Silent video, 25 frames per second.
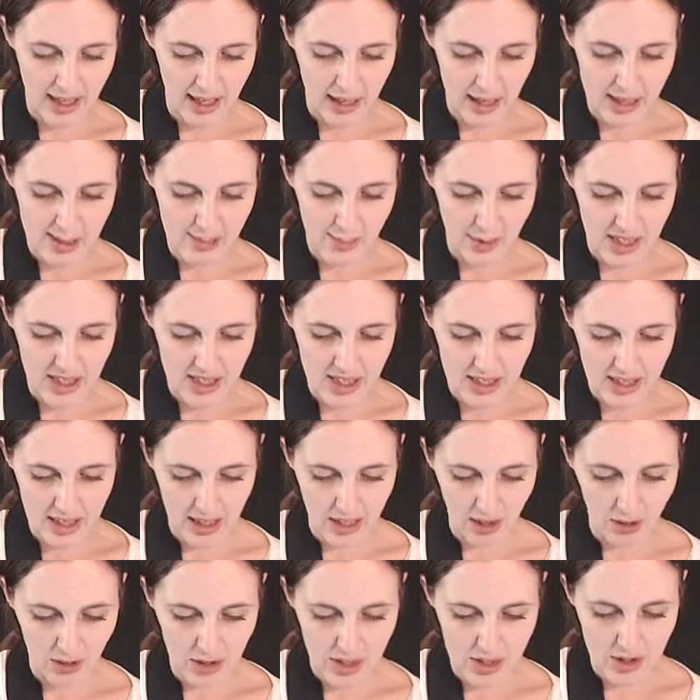the expenses
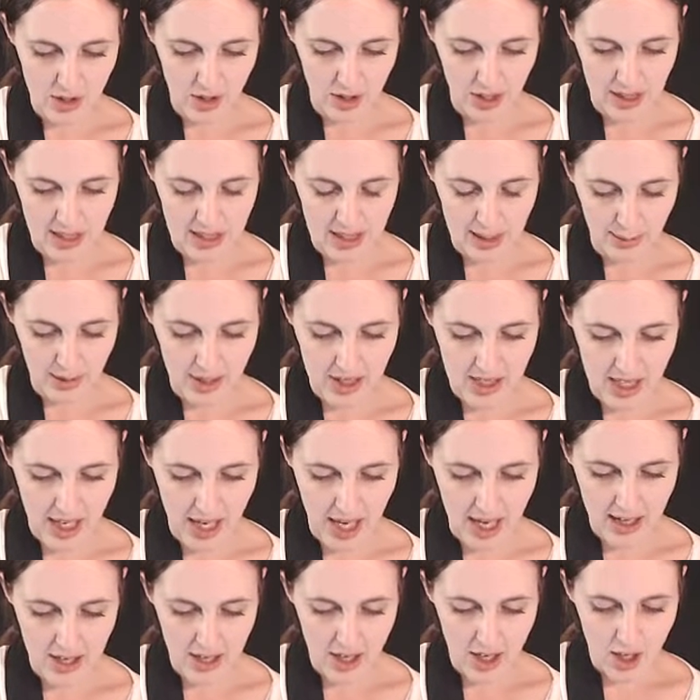increase on the debit
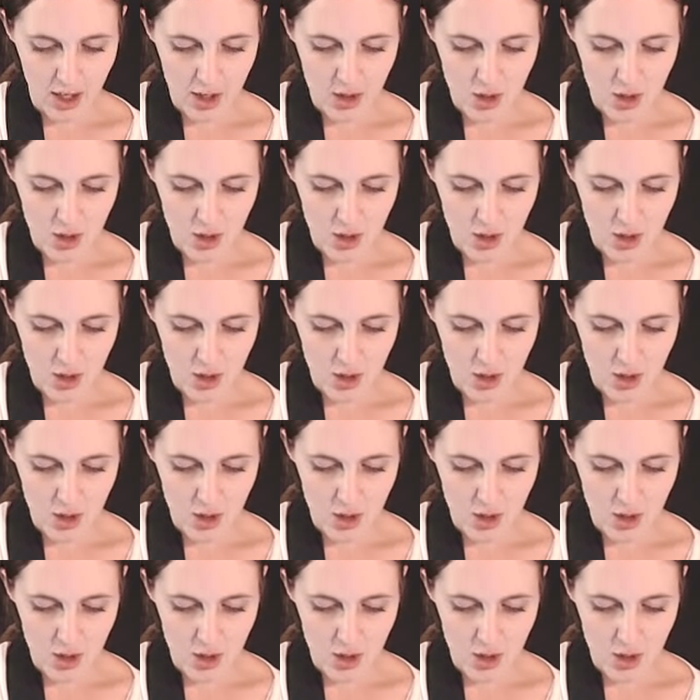side.